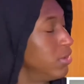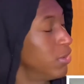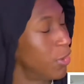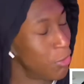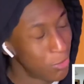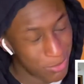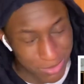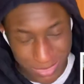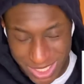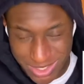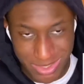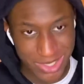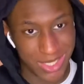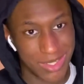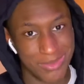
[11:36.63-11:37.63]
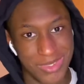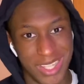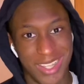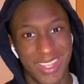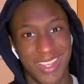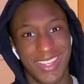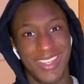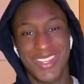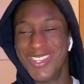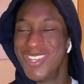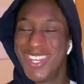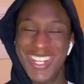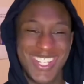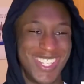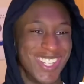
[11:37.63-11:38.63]
Don't mess with him. You
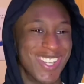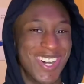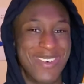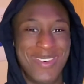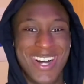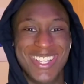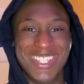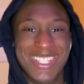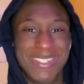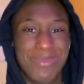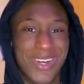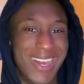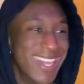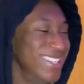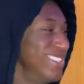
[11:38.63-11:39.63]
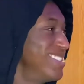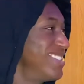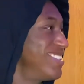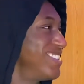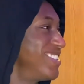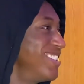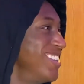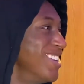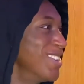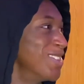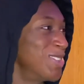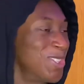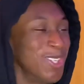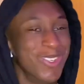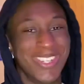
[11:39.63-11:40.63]
already know about Ibra and he's still
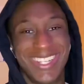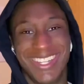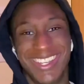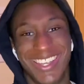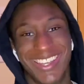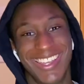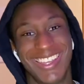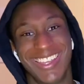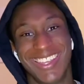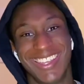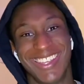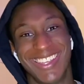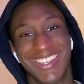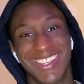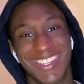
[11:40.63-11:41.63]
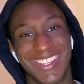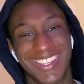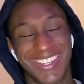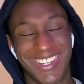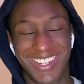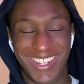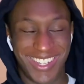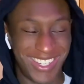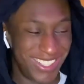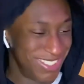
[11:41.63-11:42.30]
doing it. Oh.